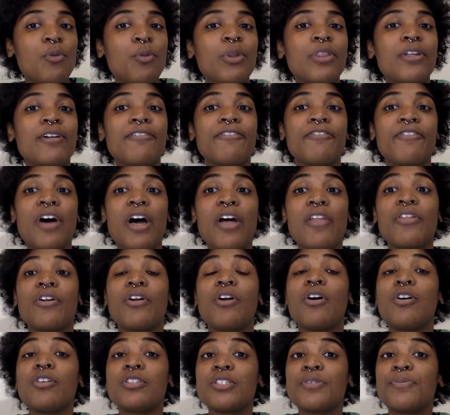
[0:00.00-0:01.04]
with her father
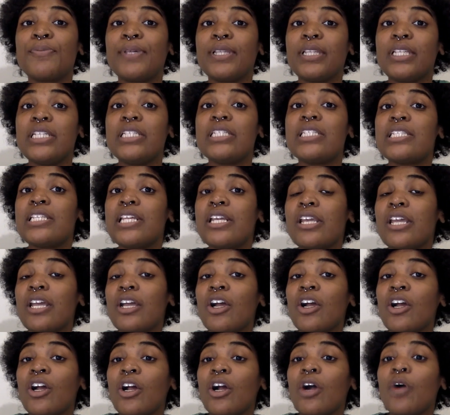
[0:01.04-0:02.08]
ultimately sending
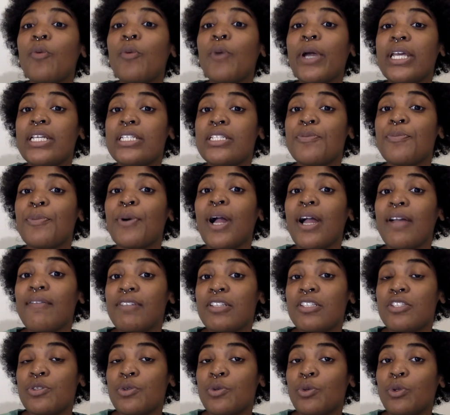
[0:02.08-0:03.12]
her away to
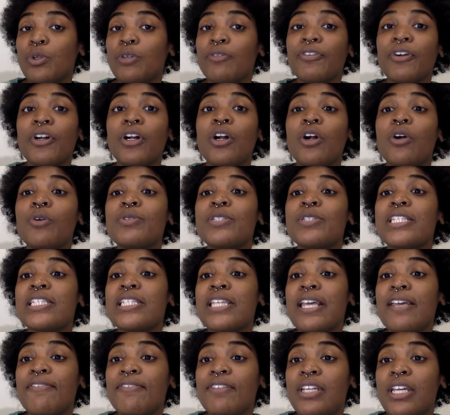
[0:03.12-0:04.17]
private school for her own
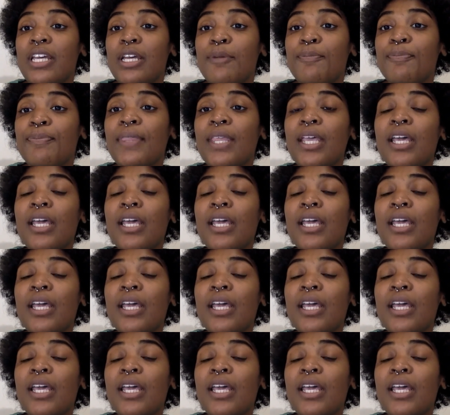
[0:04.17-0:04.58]
safety.